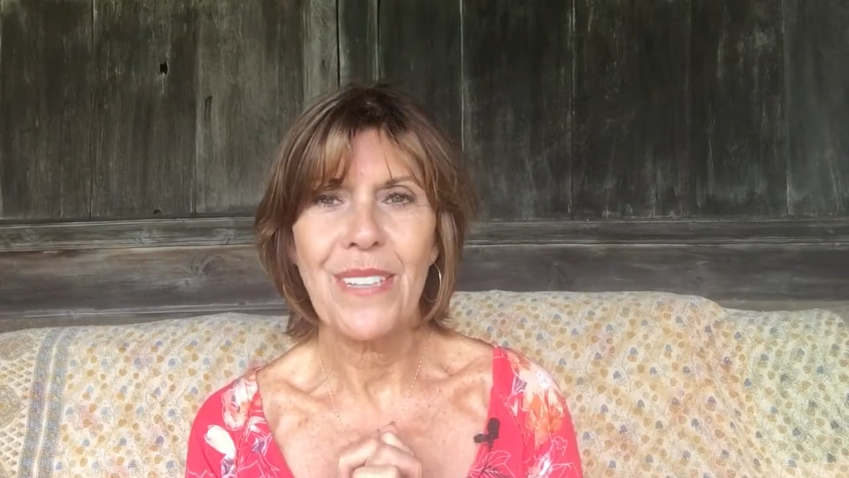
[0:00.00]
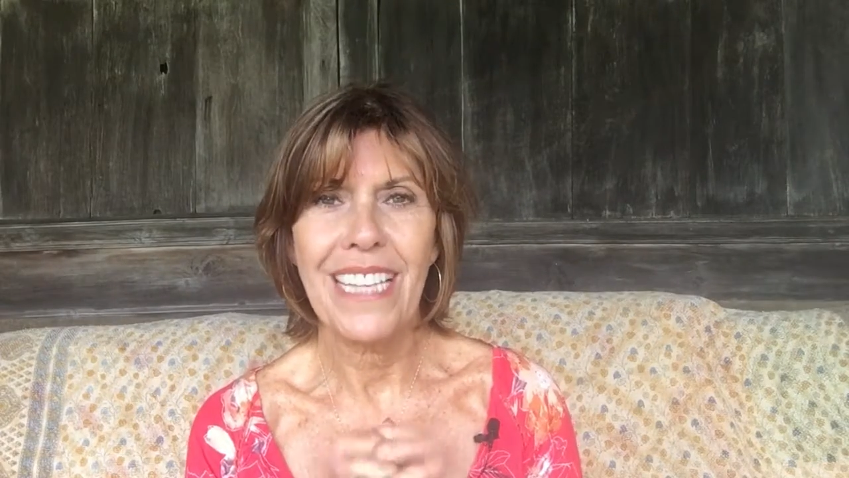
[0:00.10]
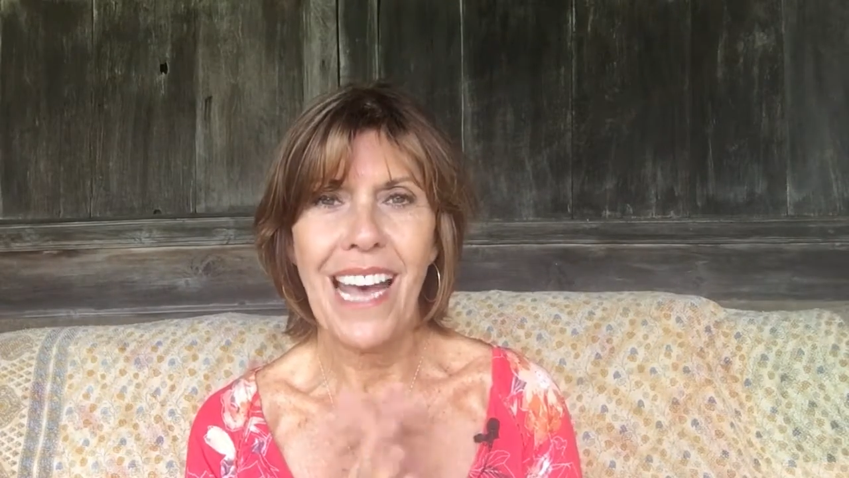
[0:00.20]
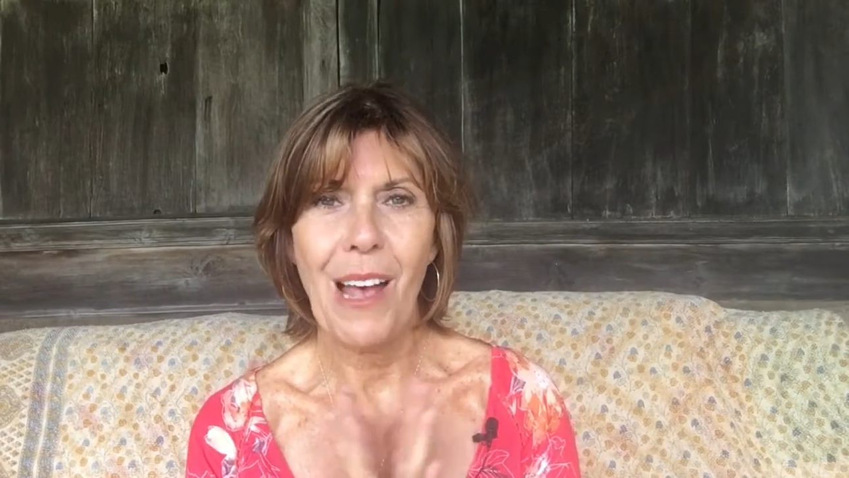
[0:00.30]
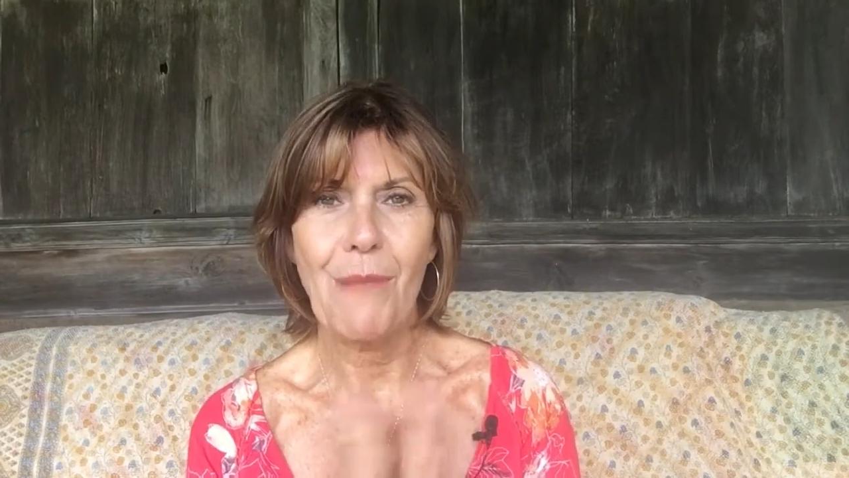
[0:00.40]

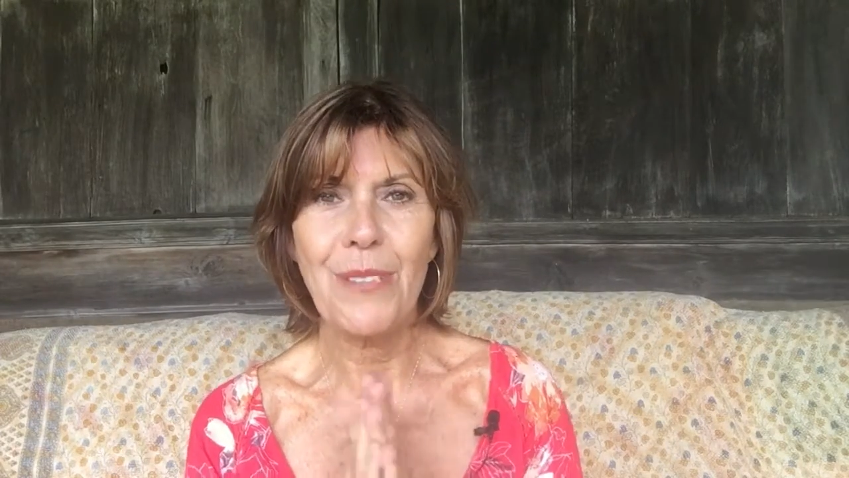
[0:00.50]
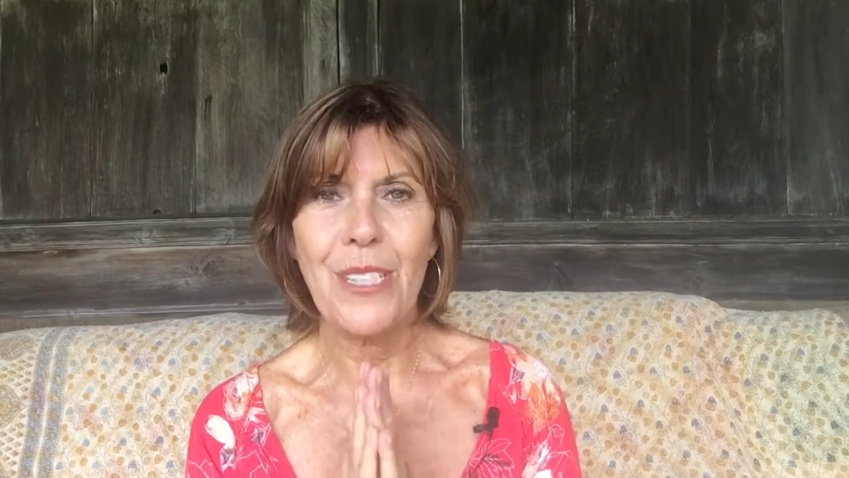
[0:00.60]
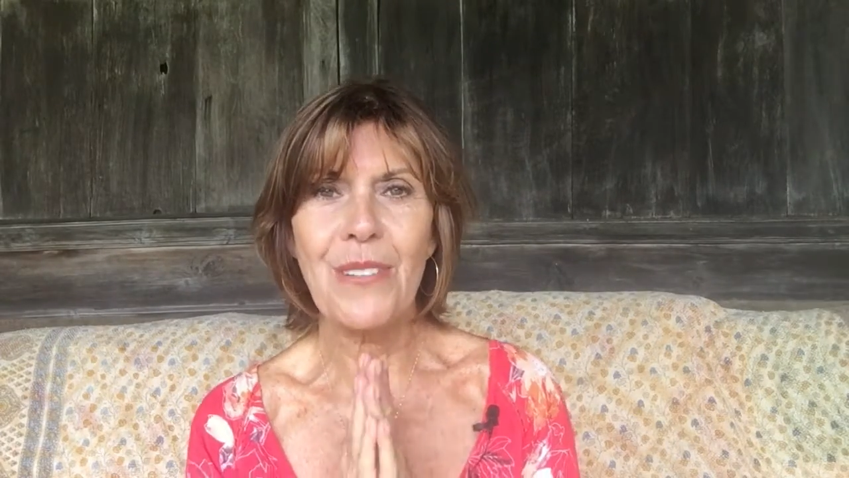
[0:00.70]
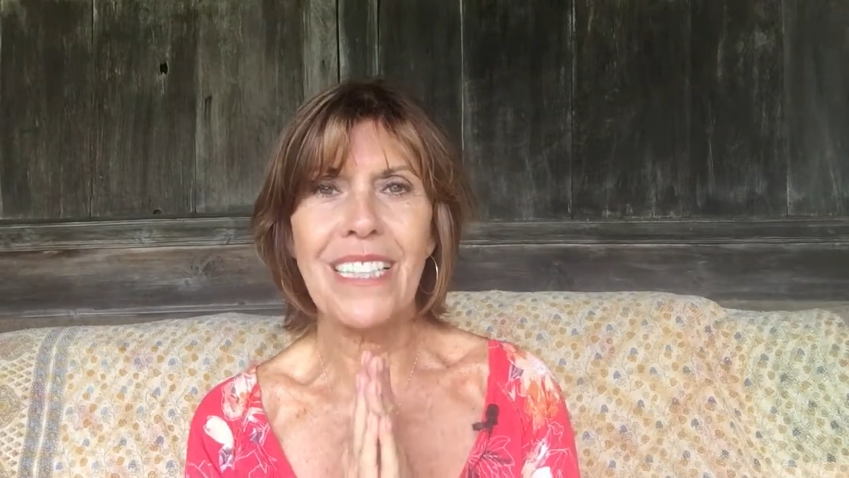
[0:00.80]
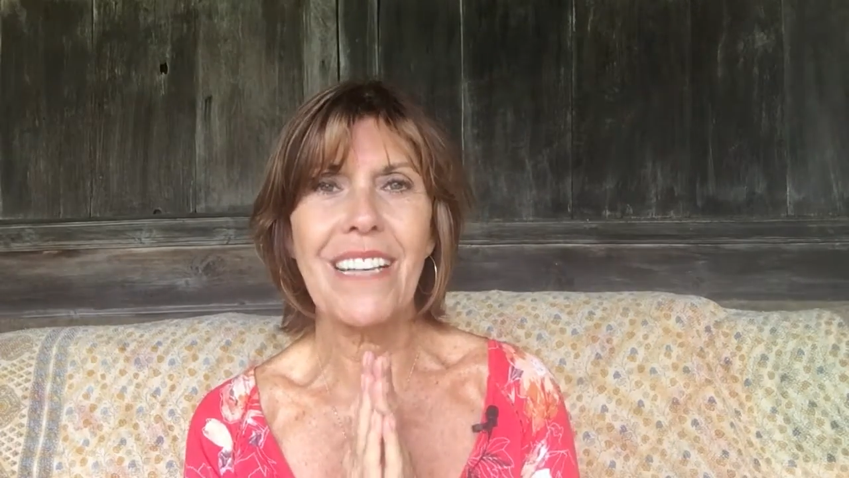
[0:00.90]
really
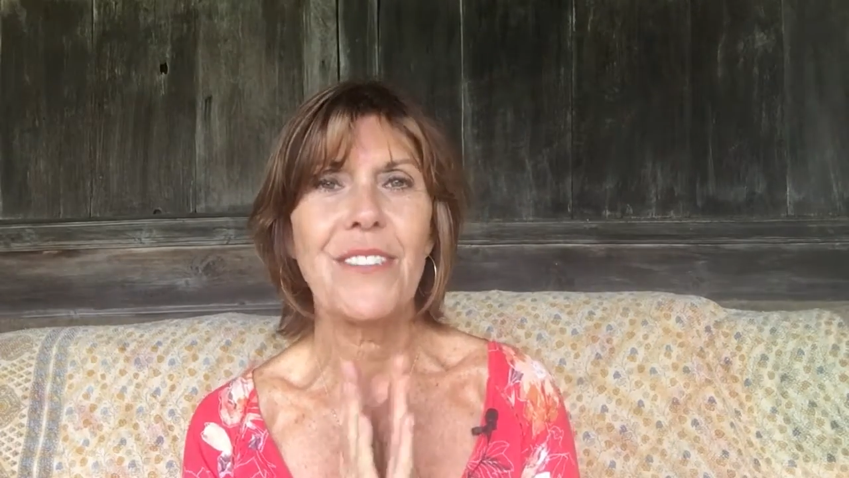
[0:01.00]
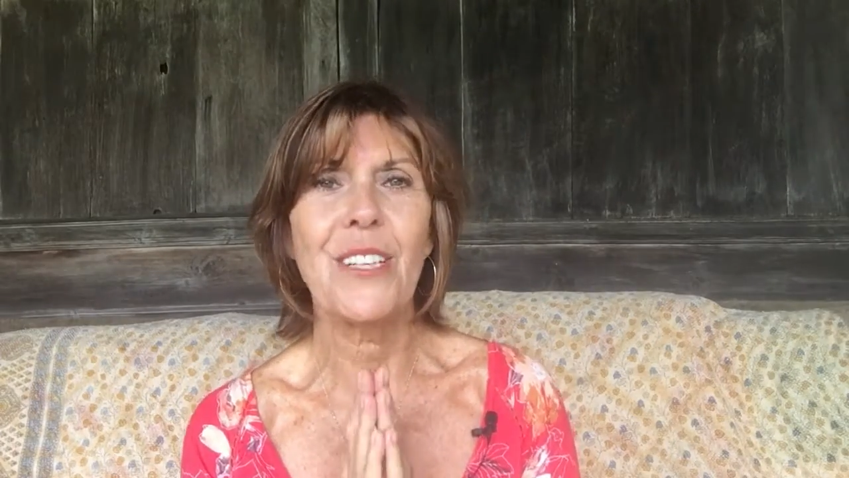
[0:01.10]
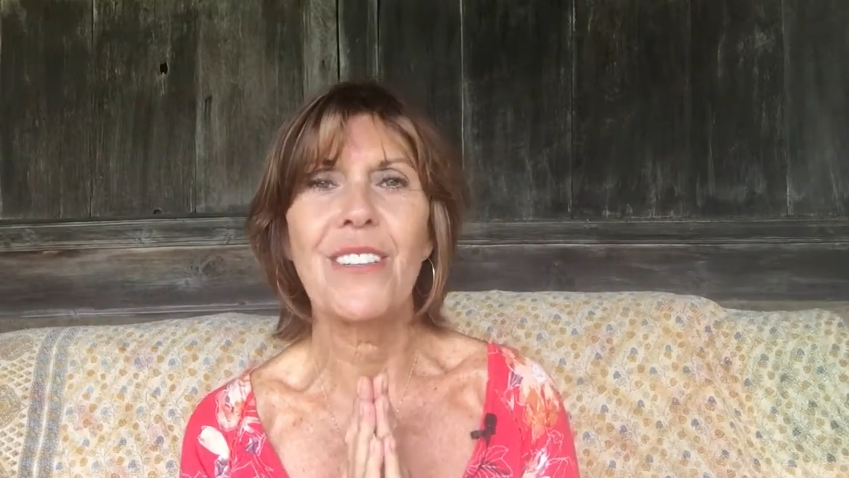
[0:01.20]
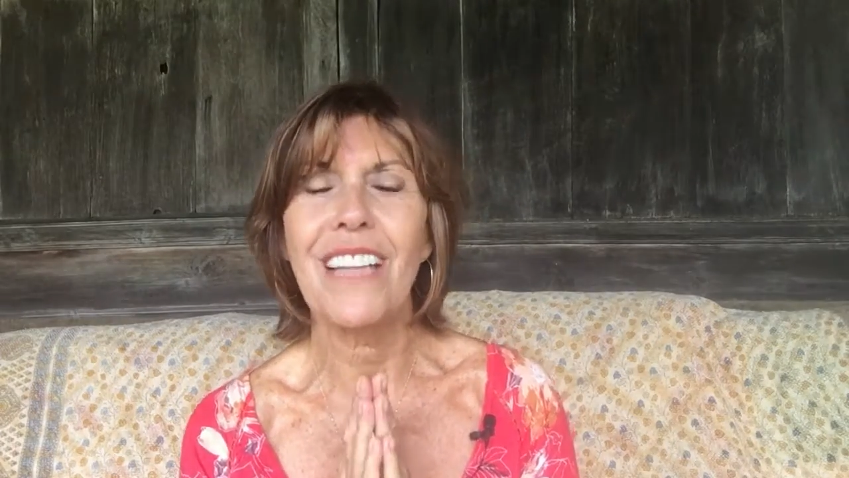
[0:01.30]
helps you and gives you